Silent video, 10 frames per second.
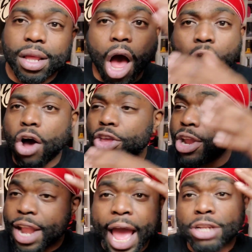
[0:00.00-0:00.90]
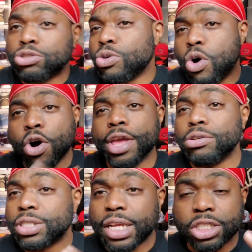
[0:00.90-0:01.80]
All your natural
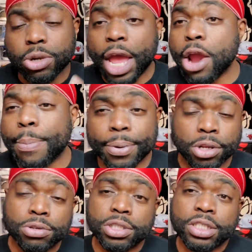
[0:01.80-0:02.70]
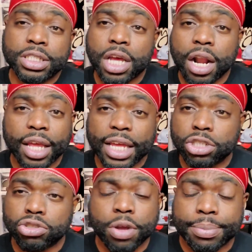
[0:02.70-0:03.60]
oils that your hair produces is gonna get
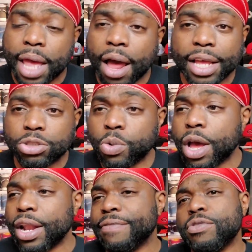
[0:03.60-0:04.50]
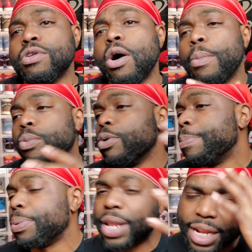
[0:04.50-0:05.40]
stripped out as well. And if you don't
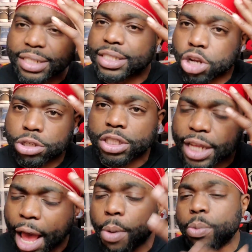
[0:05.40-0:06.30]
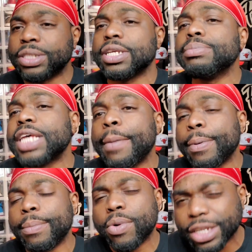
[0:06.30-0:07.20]
replenish your scalp with some type
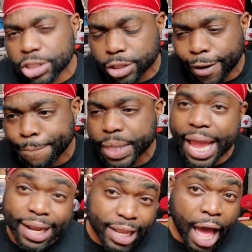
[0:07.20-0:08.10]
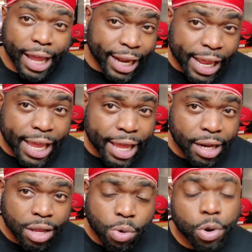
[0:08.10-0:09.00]
of moisture and lock it
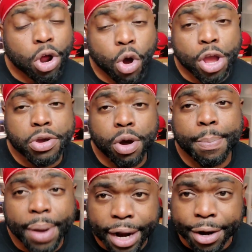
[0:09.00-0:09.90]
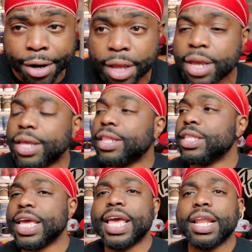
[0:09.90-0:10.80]
in with an oil or butter,
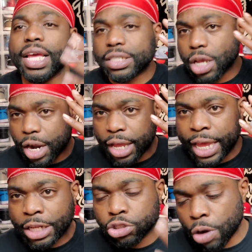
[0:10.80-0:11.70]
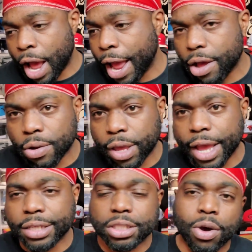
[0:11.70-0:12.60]
then it's gonna get dry,
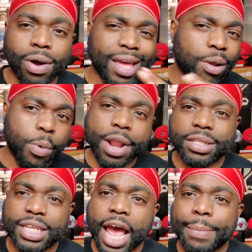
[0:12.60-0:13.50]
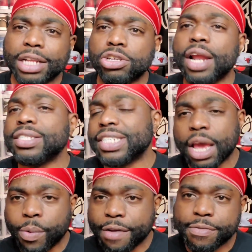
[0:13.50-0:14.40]
okay? So in the wintertime, I try to stay
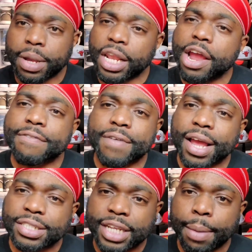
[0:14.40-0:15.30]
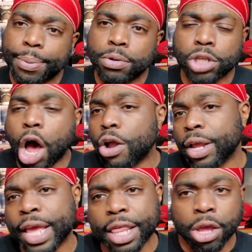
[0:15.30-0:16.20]
away from clarifying shampoos
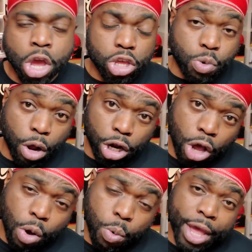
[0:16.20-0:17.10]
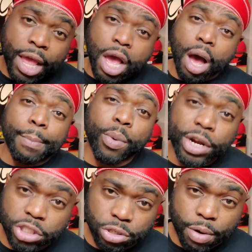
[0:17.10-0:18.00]
altogether. You wanna go with a
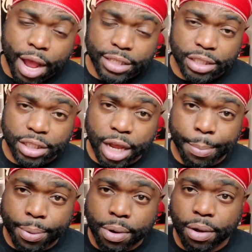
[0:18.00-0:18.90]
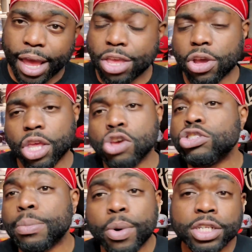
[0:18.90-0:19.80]
moisturizing shampoo, okay? You can
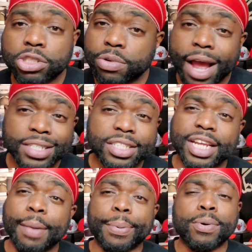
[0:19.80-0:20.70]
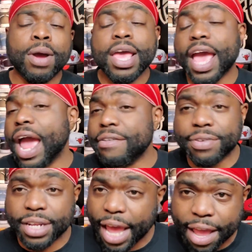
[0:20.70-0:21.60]
use a moisturizing shampoo
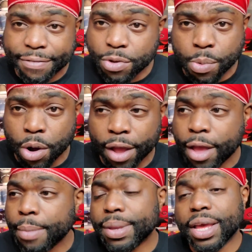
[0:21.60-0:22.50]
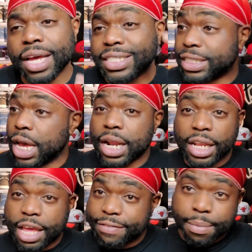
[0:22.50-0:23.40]
every day if you want, because it's gonna
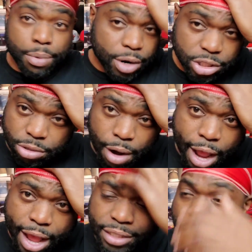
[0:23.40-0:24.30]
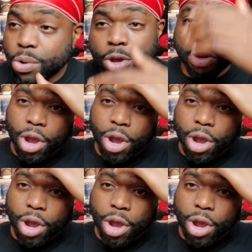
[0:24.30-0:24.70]
leave it moisturized. When you